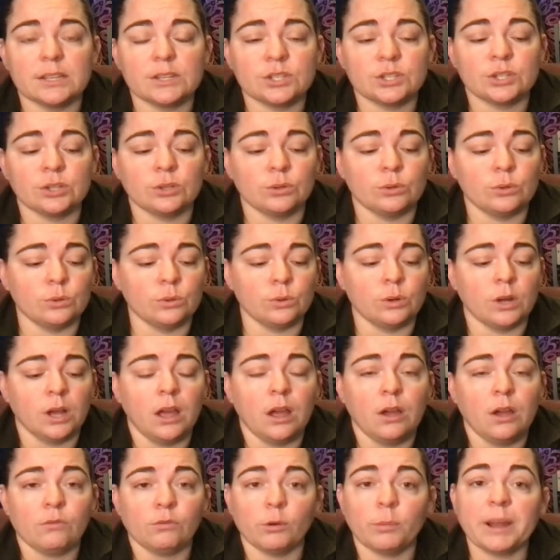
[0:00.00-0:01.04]
to
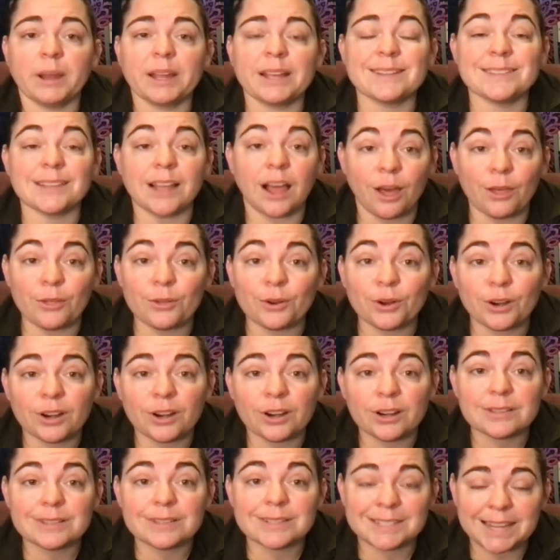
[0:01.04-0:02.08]
Rebecca's
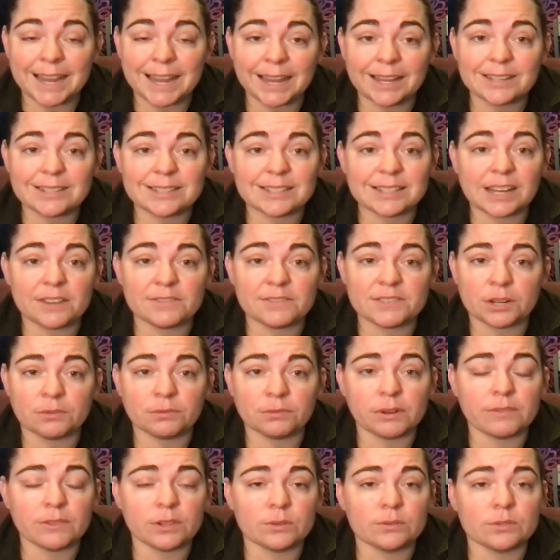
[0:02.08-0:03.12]
other decks that I've done
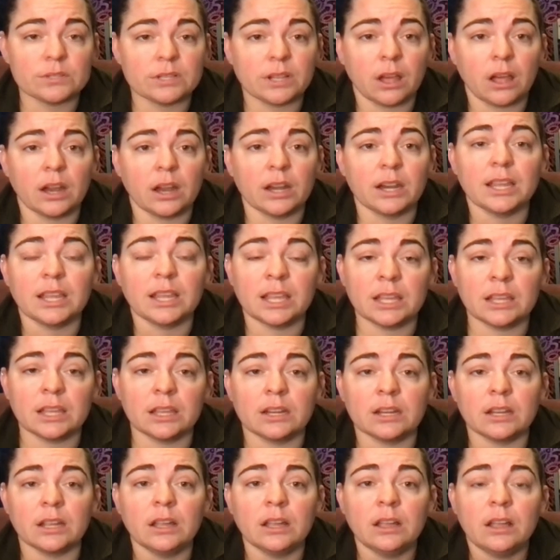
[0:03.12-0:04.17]
reviews on
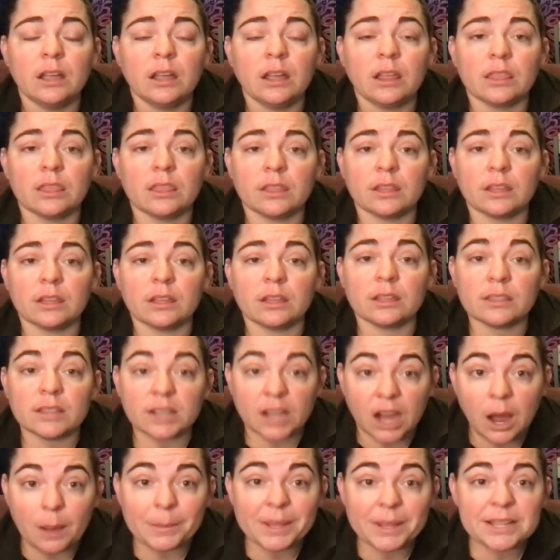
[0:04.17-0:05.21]
in the
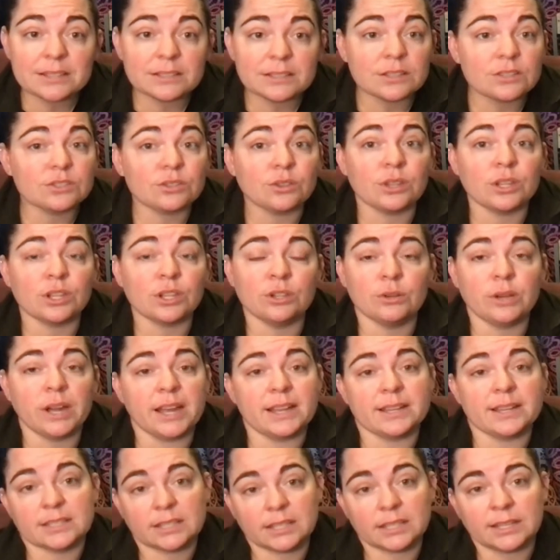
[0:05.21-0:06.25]
comments so that you
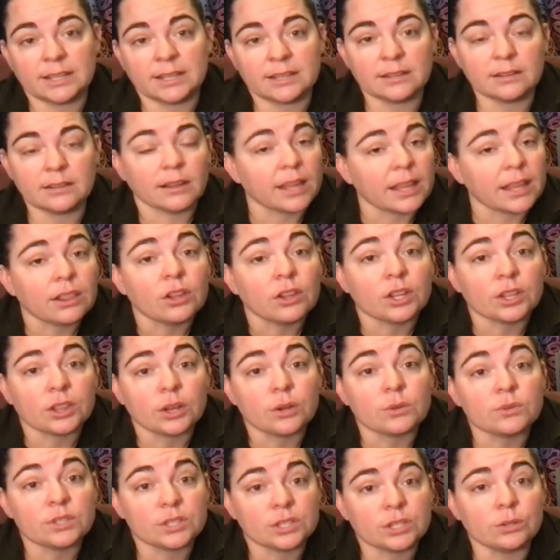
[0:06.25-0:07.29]
guys can look at
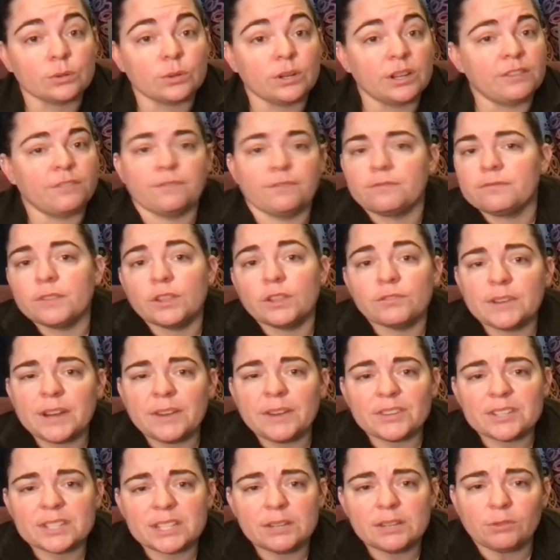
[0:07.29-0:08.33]
those too if you've
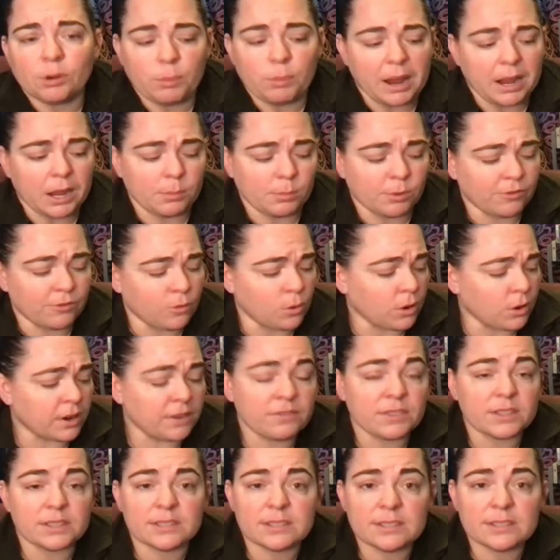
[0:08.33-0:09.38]
never seen Rebecca before,
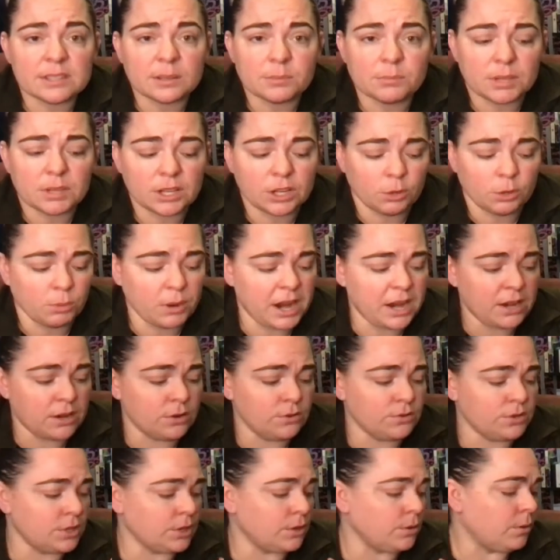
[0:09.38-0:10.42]
if this is something you're brand
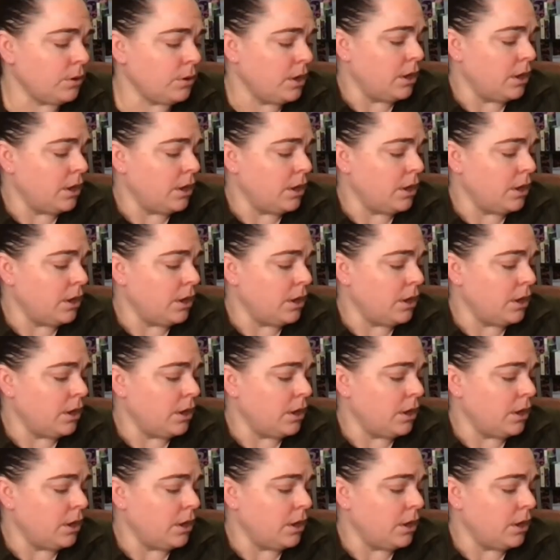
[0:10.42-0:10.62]
new to.